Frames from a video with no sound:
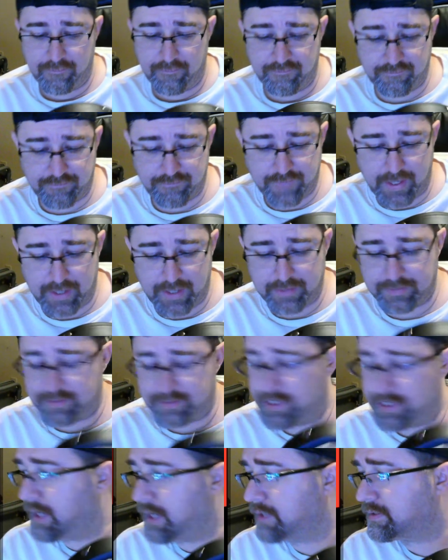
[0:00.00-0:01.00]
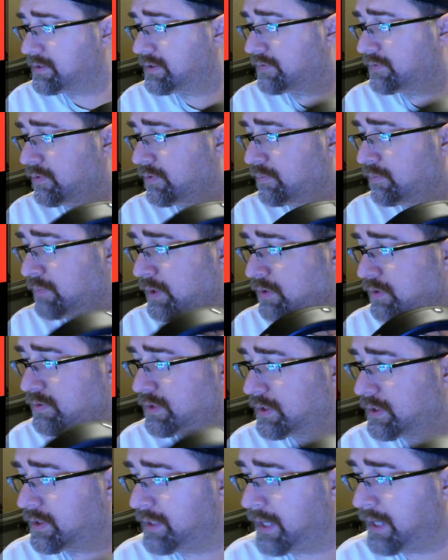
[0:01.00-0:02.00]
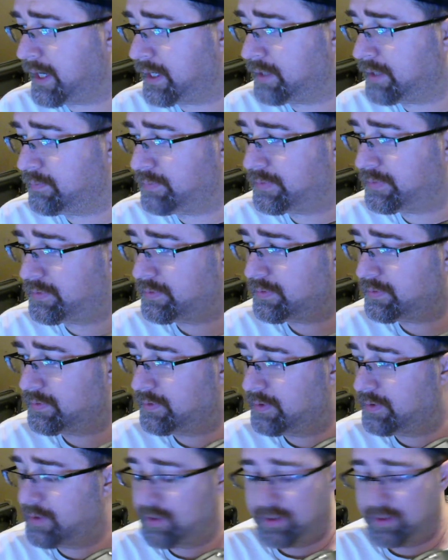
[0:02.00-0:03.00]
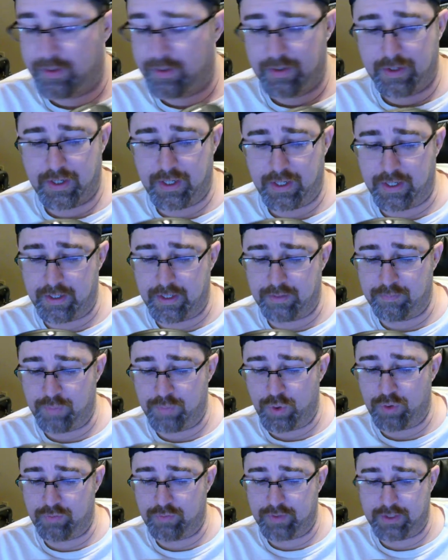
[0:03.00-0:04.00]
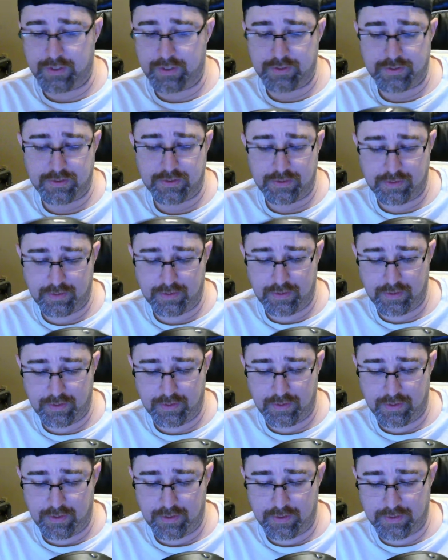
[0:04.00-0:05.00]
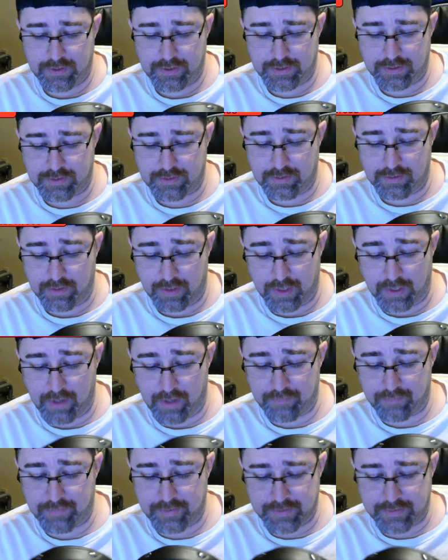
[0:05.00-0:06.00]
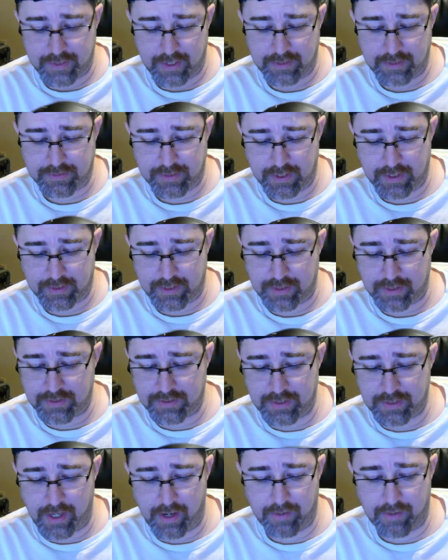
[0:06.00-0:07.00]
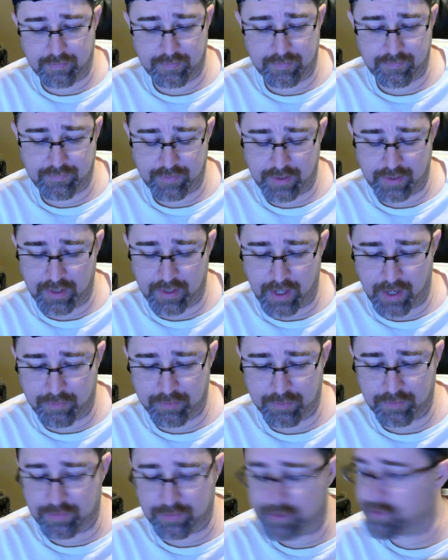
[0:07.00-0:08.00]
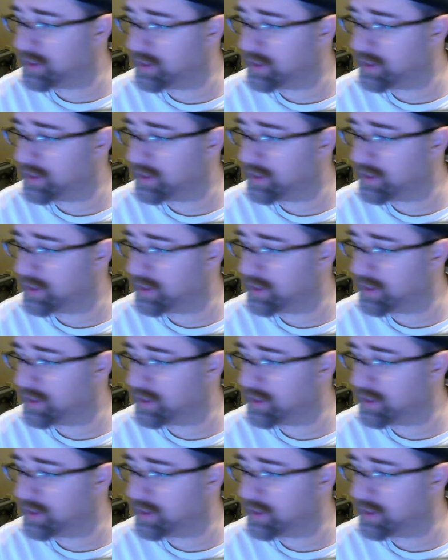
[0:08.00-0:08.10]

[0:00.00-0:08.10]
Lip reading: fantastic for music, games, and movies. Just love this headset. They sound phenomenal. They got